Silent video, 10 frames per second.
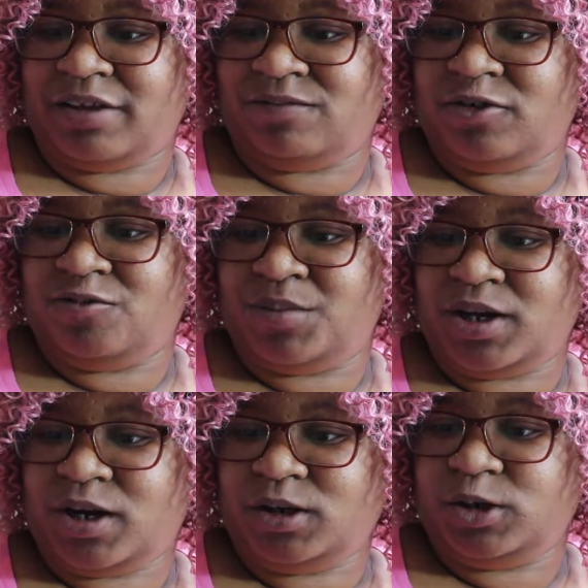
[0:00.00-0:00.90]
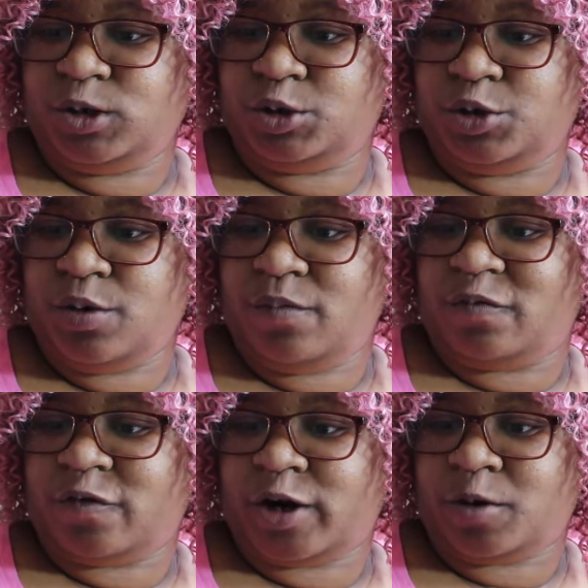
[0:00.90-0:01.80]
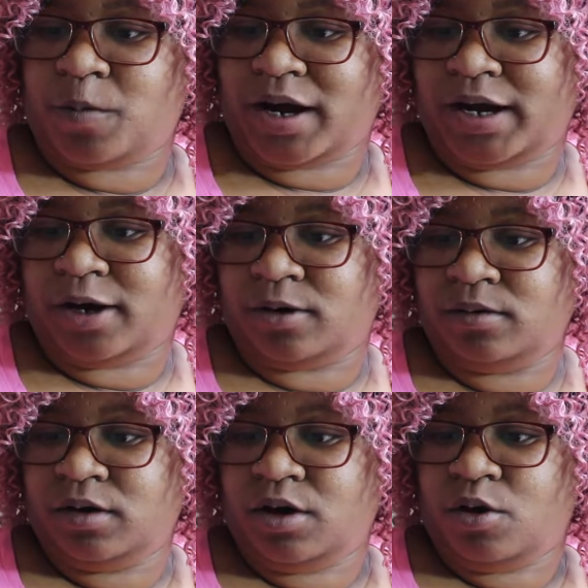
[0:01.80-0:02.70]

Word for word: If you've been on YouTube for a while,